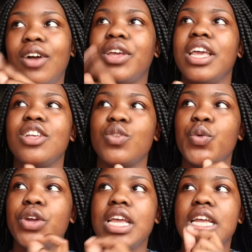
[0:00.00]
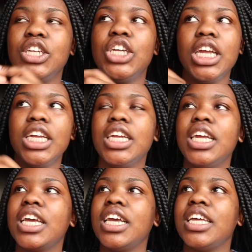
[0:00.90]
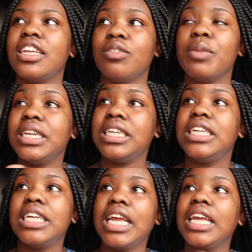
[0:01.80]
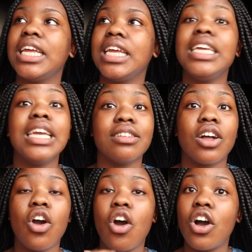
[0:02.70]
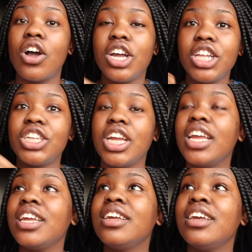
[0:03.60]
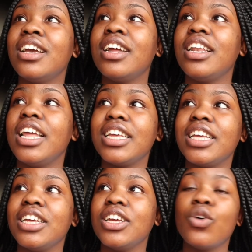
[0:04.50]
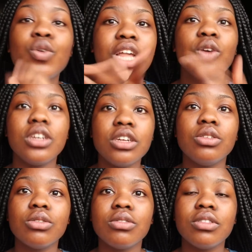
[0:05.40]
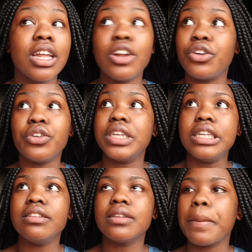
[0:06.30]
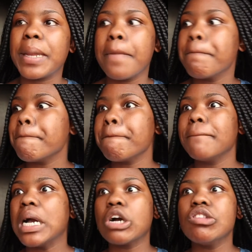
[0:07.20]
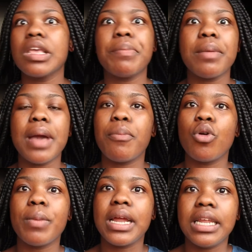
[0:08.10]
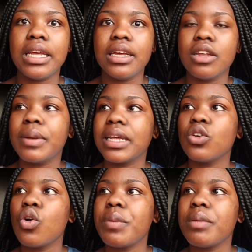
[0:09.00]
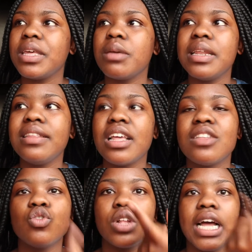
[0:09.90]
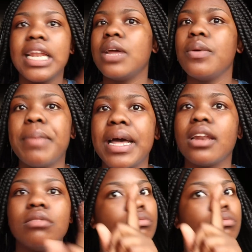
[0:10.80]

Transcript: okay, he's working, ching, he has money, ching, he has a car, ching, like una yonke that a girl needs. I mean, I can't say, babe, I broke my leg, and we're like, yo baby, give me the text, and so shall I bar.